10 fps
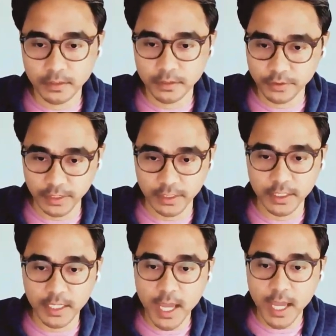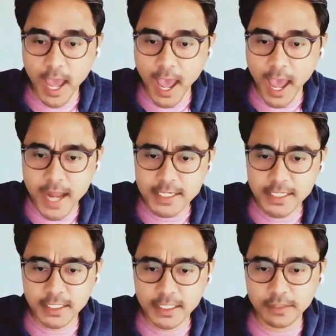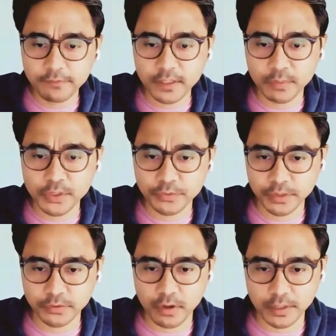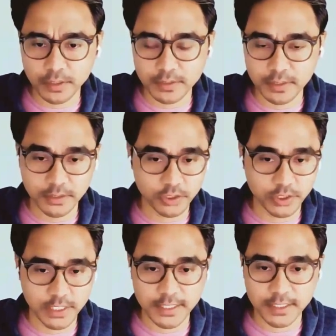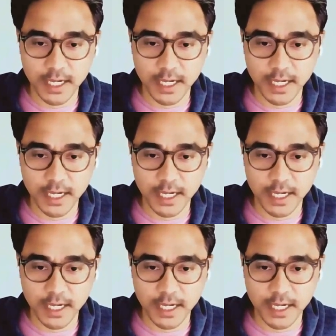3. Anti-inflammatory drugs such as